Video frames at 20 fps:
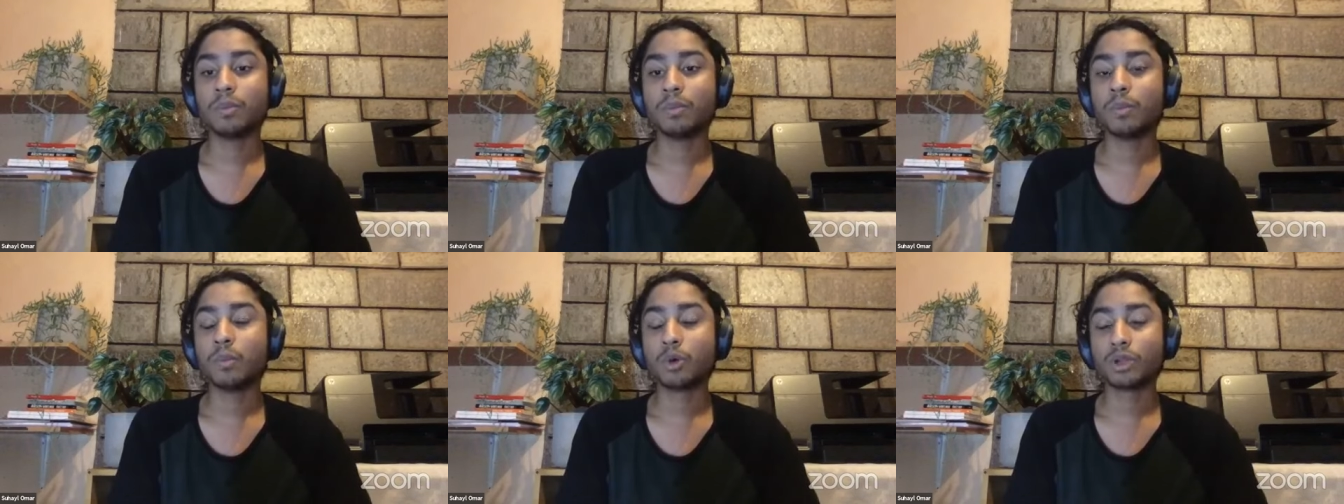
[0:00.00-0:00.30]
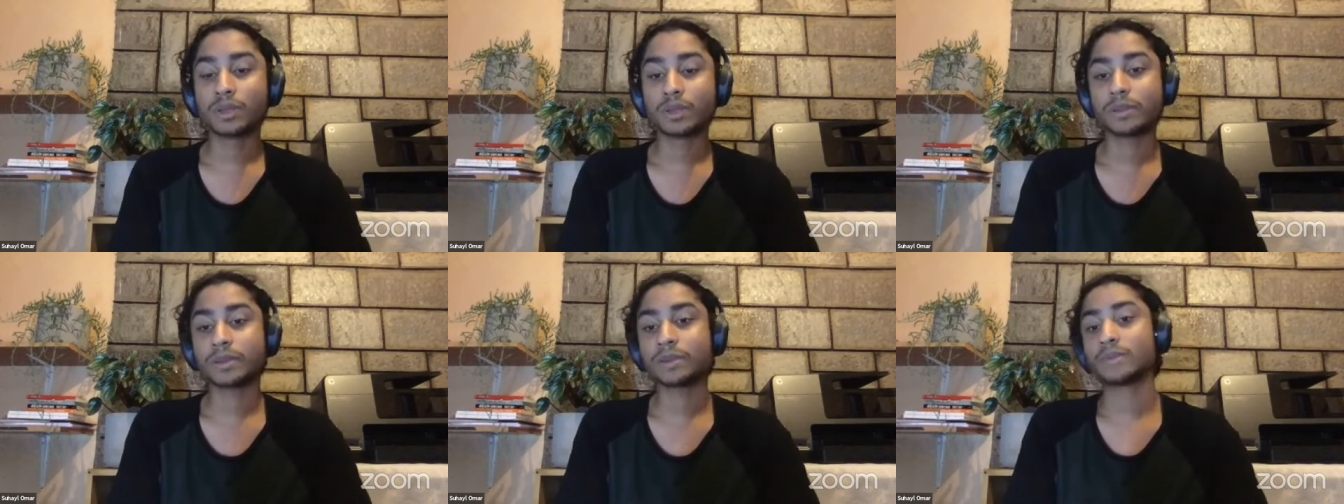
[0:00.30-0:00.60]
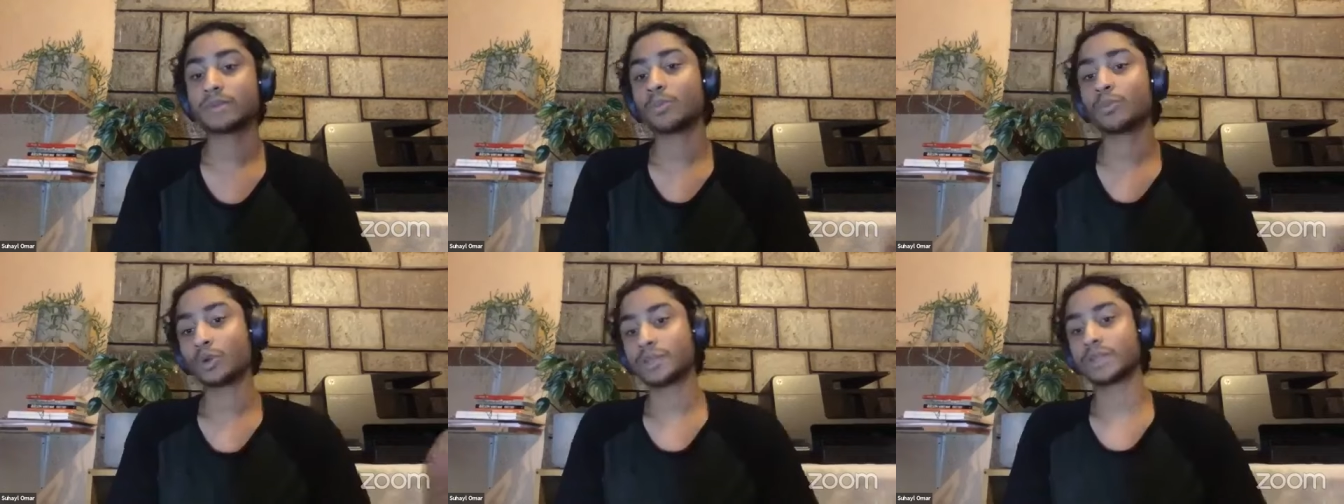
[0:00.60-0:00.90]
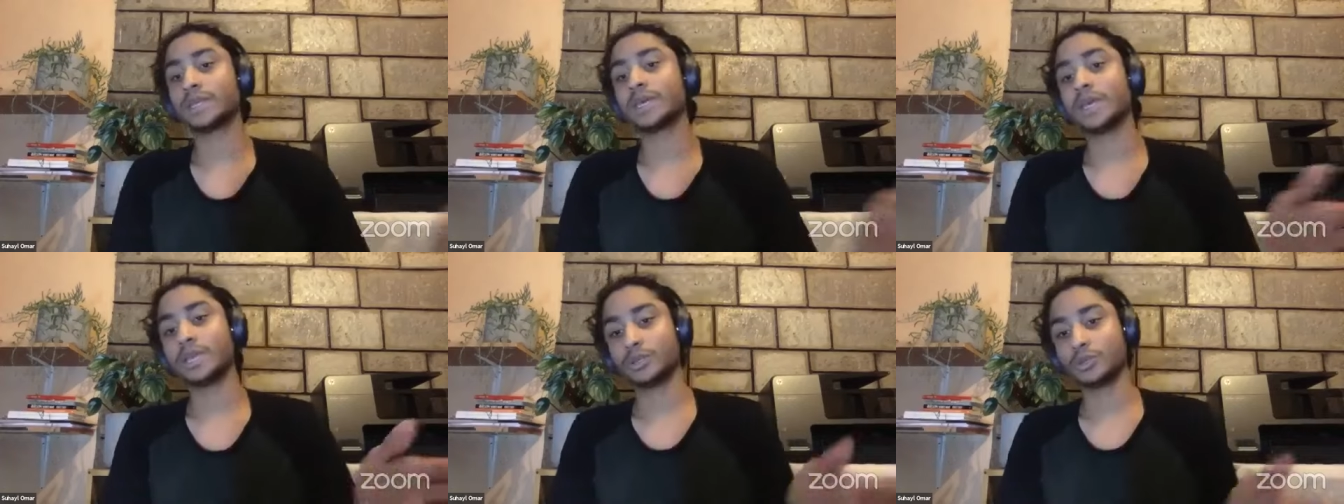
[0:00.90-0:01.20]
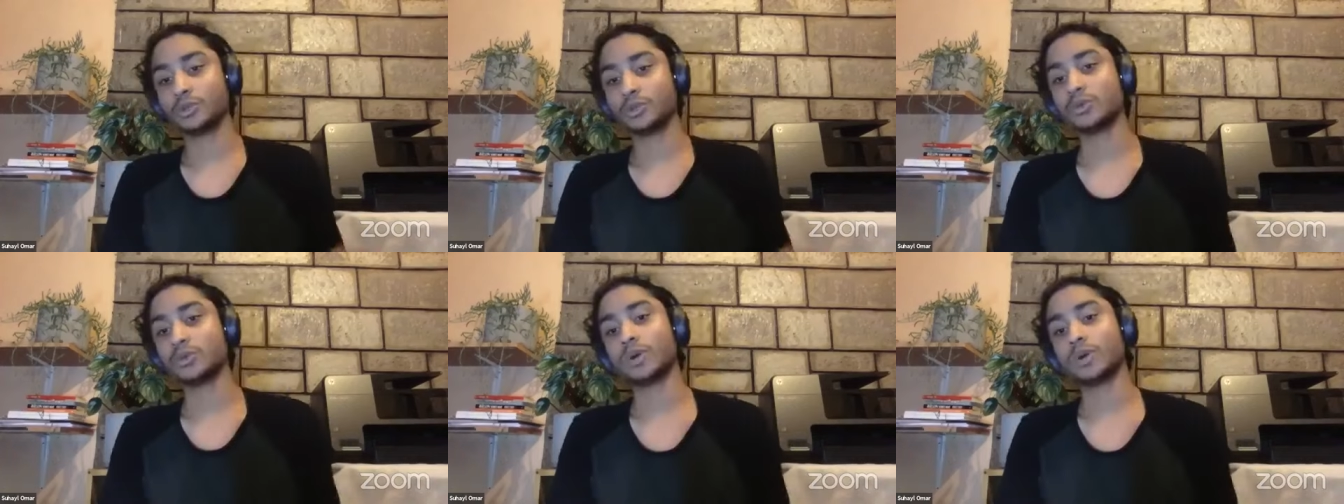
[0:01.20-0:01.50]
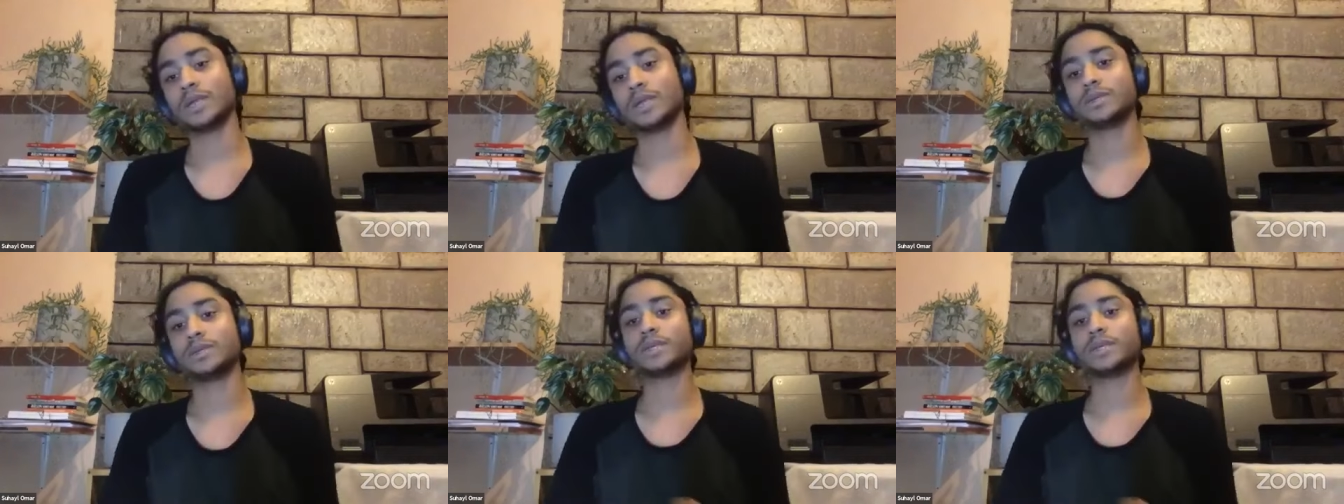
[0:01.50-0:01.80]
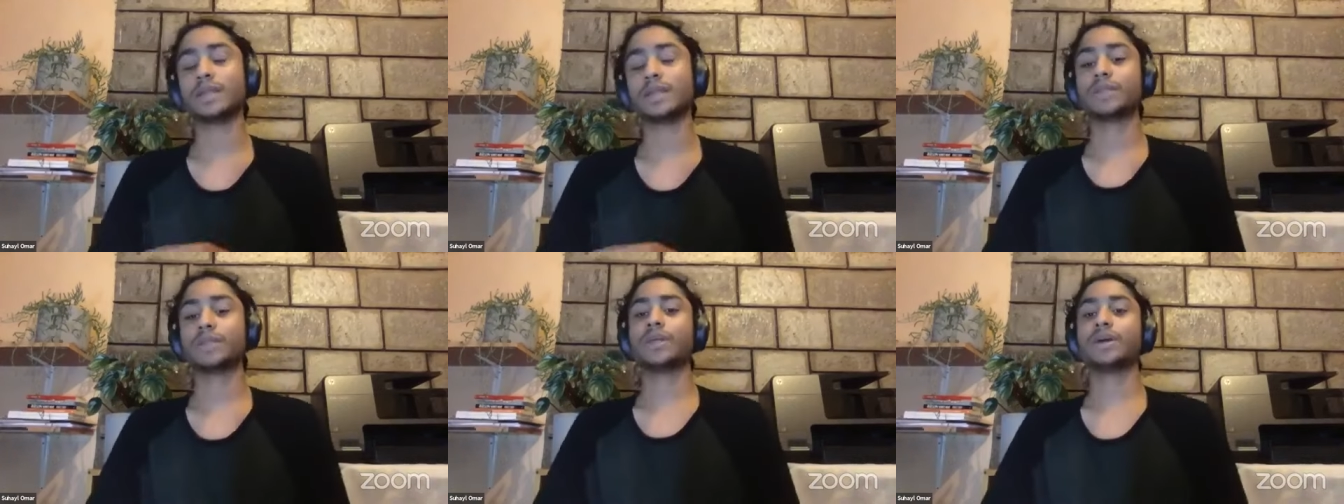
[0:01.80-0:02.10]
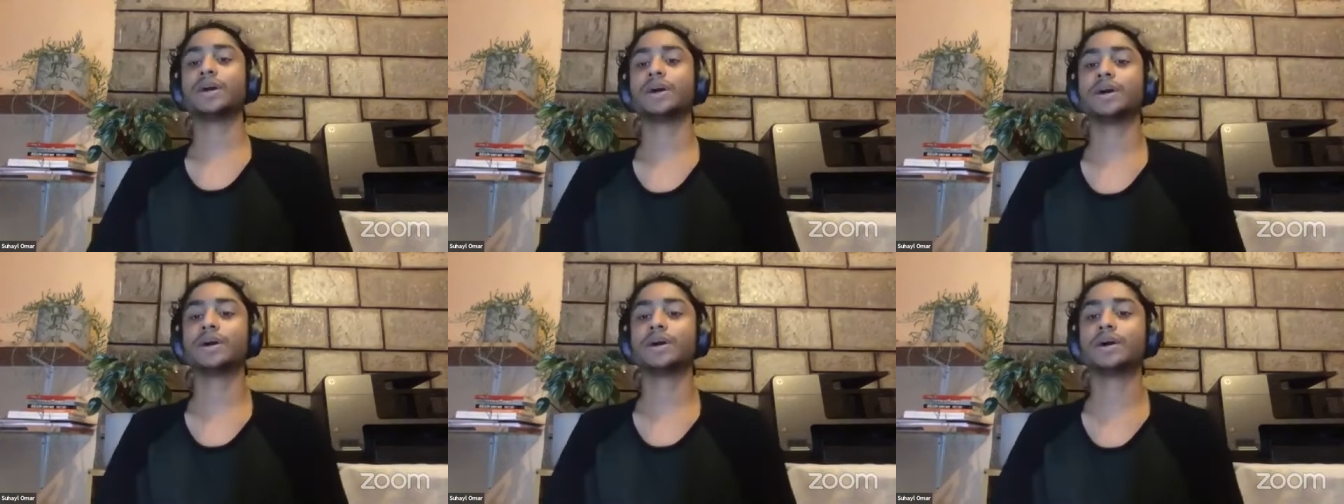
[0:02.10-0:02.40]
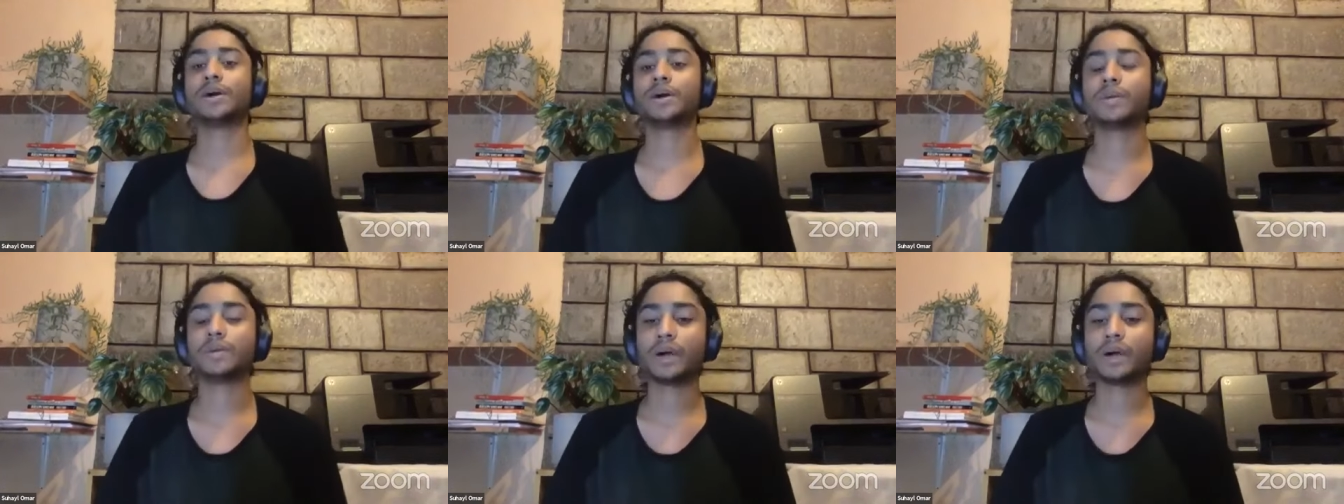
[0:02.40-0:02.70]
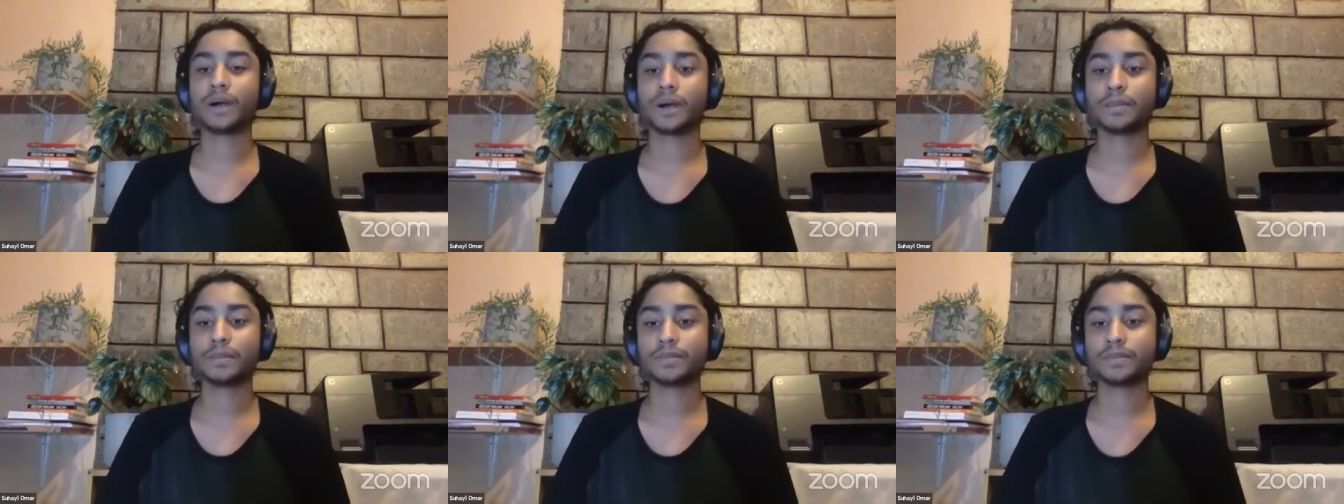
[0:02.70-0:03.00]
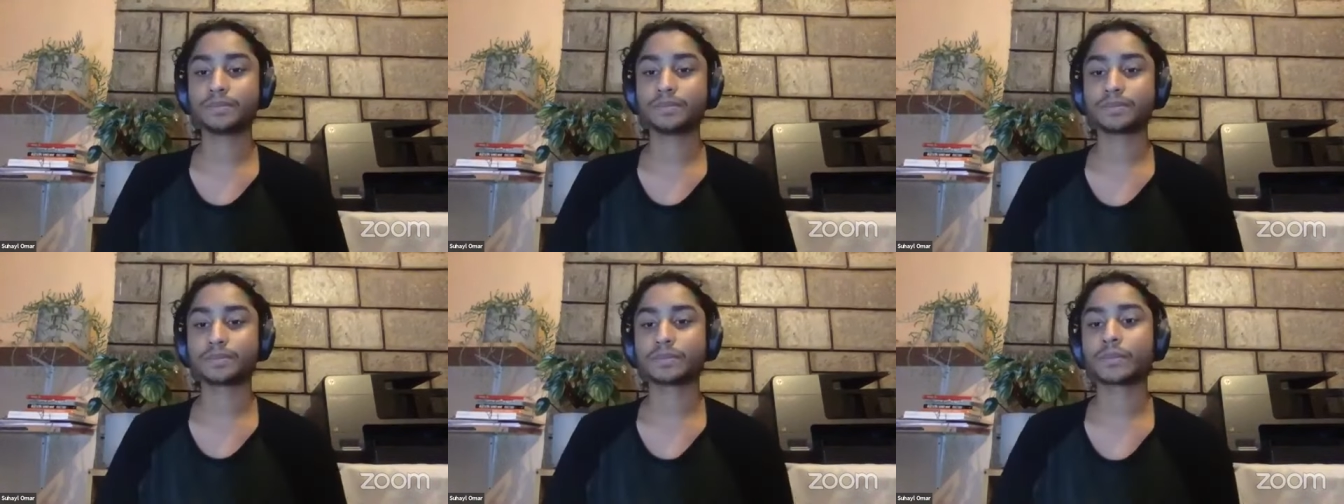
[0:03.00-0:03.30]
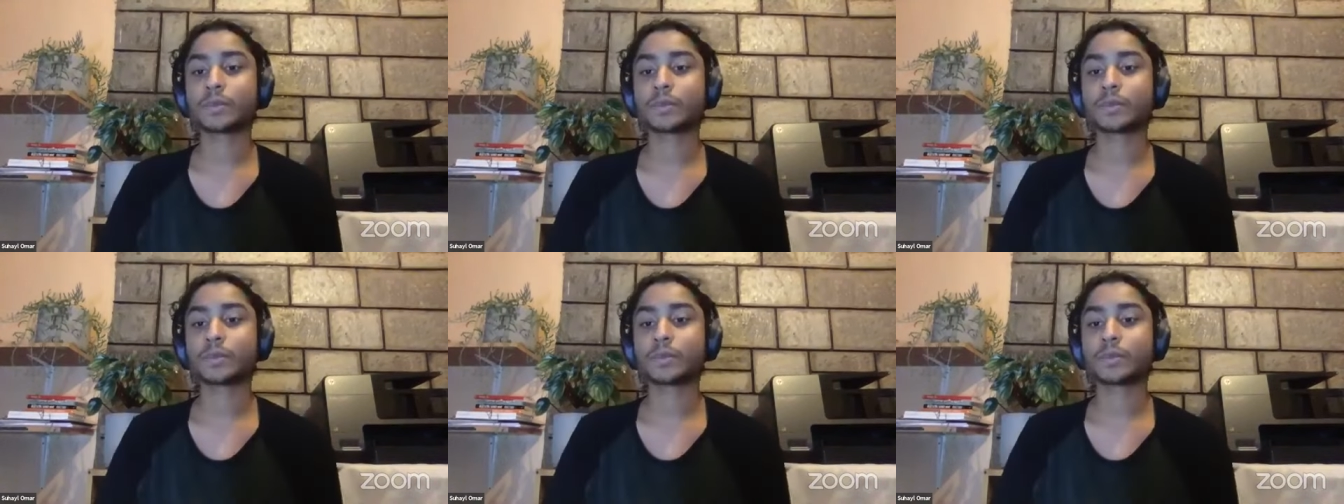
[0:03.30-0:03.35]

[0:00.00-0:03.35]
what what they do and the um,